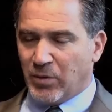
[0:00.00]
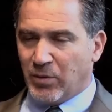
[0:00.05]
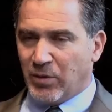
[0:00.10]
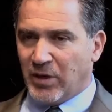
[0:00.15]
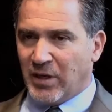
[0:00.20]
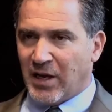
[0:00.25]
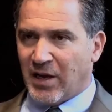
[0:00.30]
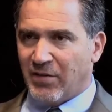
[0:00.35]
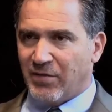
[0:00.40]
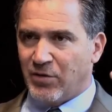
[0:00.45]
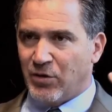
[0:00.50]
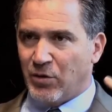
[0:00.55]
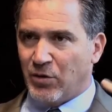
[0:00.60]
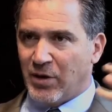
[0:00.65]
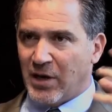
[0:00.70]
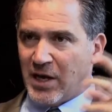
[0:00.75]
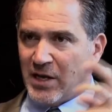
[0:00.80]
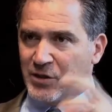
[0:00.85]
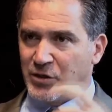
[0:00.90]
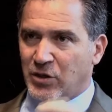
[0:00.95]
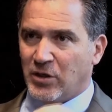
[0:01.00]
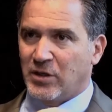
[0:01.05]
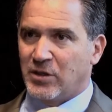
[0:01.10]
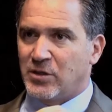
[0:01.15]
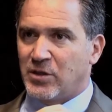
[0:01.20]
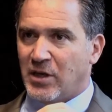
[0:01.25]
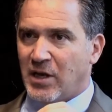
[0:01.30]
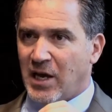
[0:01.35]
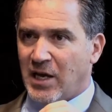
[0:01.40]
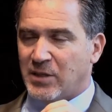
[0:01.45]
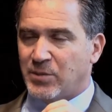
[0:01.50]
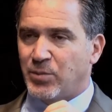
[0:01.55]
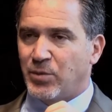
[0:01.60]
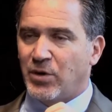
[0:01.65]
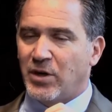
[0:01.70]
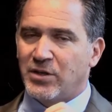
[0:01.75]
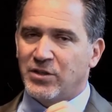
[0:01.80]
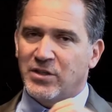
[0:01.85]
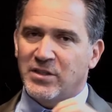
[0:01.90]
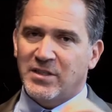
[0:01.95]
really have no national
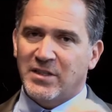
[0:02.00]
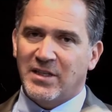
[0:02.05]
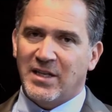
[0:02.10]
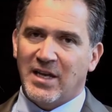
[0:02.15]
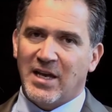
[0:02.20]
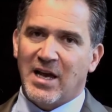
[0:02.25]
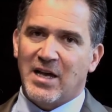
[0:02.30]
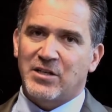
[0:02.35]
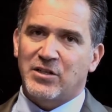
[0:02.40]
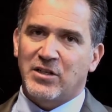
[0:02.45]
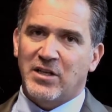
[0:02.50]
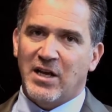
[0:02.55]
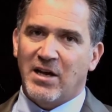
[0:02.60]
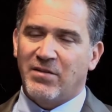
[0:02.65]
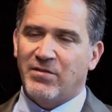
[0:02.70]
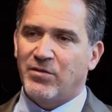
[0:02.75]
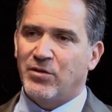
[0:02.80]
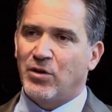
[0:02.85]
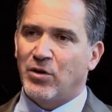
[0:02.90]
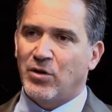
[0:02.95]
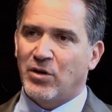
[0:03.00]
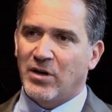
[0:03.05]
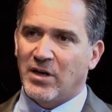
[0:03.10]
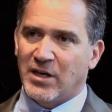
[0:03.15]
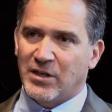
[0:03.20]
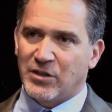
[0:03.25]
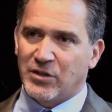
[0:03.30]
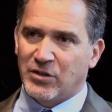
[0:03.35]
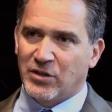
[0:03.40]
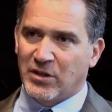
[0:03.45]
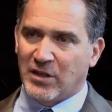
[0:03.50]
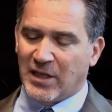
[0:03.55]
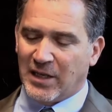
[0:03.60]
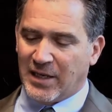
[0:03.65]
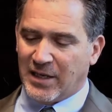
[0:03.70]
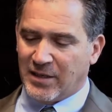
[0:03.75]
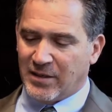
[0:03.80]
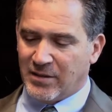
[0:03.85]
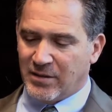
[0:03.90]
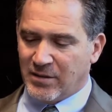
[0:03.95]
aspirations and they actually have no connection to the
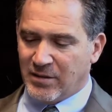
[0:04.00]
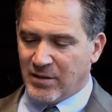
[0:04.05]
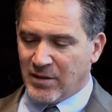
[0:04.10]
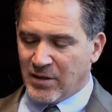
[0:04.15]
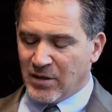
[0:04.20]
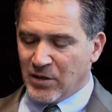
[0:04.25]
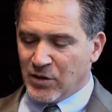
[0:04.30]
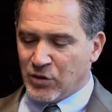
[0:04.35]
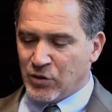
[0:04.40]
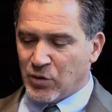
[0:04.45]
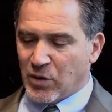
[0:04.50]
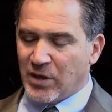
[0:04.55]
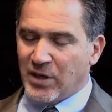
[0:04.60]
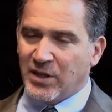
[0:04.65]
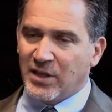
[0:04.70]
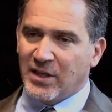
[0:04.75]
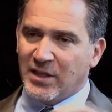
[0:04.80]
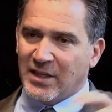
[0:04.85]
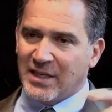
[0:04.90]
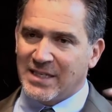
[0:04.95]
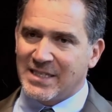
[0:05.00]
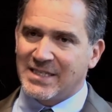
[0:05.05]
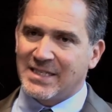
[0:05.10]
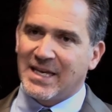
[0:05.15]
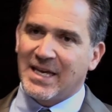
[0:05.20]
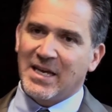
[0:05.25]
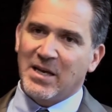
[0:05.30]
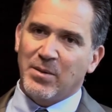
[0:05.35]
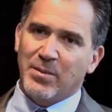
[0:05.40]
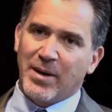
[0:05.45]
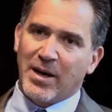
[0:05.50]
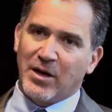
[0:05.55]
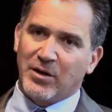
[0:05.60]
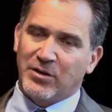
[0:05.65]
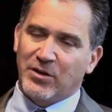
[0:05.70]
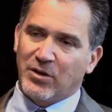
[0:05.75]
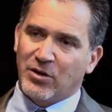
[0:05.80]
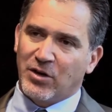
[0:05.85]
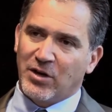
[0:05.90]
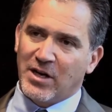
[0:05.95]
land. So anything they say about
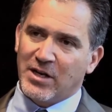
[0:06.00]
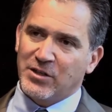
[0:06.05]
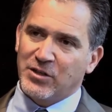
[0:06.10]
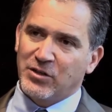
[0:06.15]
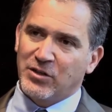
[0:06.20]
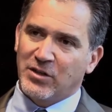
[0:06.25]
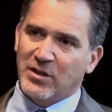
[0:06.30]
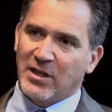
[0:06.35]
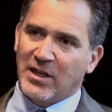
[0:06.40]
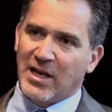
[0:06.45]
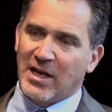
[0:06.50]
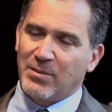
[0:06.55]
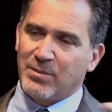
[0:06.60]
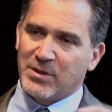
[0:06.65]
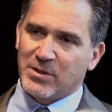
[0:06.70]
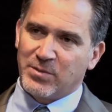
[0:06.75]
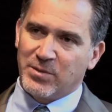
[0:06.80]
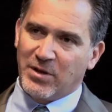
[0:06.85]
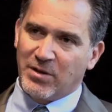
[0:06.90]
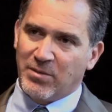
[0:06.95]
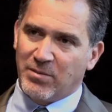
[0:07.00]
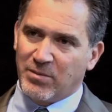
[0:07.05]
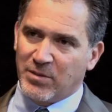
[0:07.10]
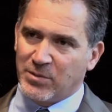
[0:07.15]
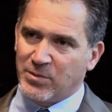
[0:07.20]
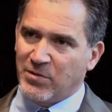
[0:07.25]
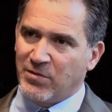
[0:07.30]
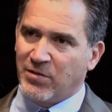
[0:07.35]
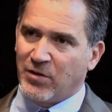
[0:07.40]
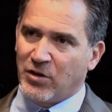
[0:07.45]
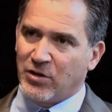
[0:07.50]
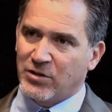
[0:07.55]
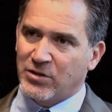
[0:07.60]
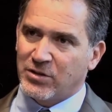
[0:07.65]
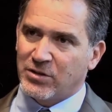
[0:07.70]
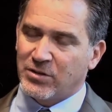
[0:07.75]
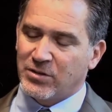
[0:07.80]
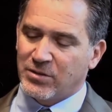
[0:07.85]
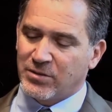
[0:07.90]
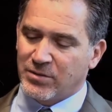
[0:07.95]
their connection to the land must be
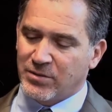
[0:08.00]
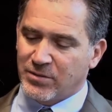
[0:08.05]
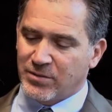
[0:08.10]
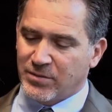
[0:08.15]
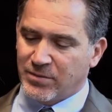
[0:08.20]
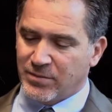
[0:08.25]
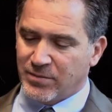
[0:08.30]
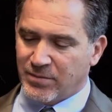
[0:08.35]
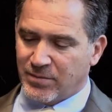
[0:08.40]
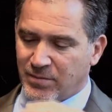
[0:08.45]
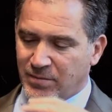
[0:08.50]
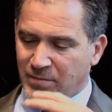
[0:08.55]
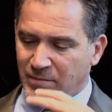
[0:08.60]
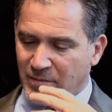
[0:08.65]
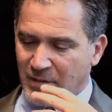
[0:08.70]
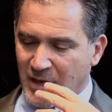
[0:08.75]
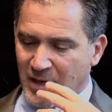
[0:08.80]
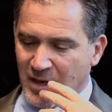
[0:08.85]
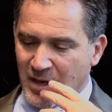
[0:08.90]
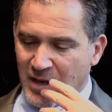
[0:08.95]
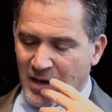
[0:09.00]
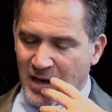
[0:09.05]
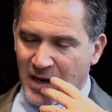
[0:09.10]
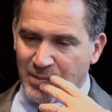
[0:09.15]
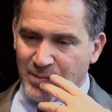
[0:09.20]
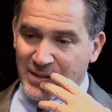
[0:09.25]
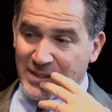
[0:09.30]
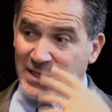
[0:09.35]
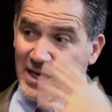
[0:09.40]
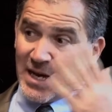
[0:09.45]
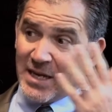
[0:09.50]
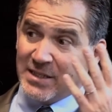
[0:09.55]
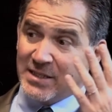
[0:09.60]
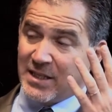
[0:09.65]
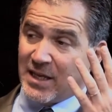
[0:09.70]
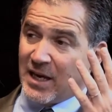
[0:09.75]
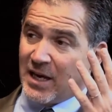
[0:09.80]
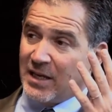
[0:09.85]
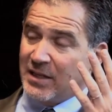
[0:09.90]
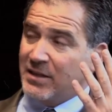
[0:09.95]
false. And besides
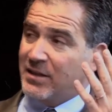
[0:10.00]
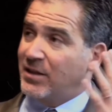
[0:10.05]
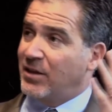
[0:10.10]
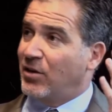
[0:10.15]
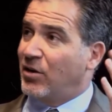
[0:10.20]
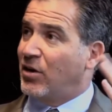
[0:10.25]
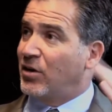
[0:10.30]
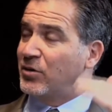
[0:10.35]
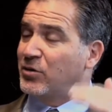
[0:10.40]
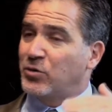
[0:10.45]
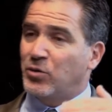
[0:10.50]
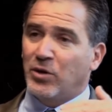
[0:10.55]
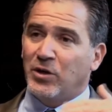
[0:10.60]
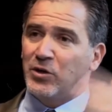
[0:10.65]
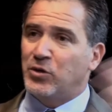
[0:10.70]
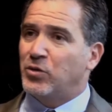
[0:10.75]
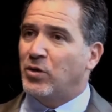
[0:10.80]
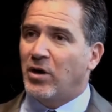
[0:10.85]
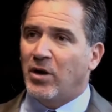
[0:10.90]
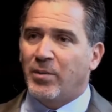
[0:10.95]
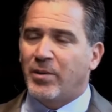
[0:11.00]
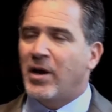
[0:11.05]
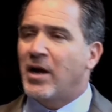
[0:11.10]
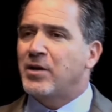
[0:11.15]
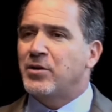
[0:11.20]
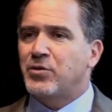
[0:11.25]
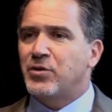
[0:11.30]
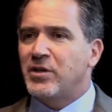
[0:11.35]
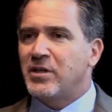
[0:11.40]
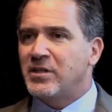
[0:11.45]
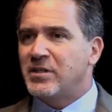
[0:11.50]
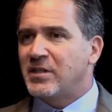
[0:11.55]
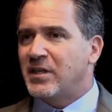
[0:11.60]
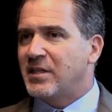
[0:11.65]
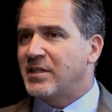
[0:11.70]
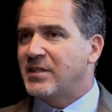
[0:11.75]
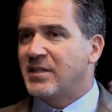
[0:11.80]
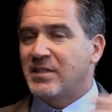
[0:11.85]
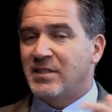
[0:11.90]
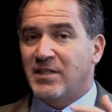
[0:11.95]
that, there are 22 Arab countries,
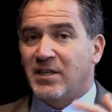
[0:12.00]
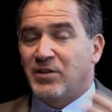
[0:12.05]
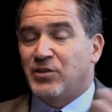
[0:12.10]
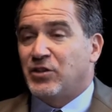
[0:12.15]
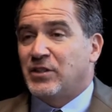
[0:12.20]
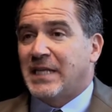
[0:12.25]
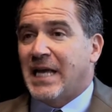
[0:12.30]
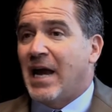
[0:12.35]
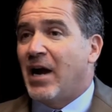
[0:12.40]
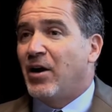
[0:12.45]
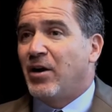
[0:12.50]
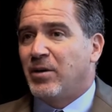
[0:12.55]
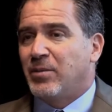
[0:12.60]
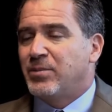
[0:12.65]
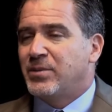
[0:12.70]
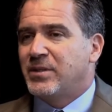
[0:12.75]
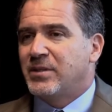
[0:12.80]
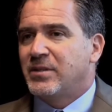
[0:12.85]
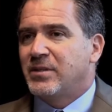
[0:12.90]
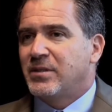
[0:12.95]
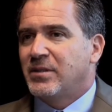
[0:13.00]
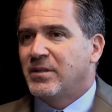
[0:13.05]
and since they're just Arabs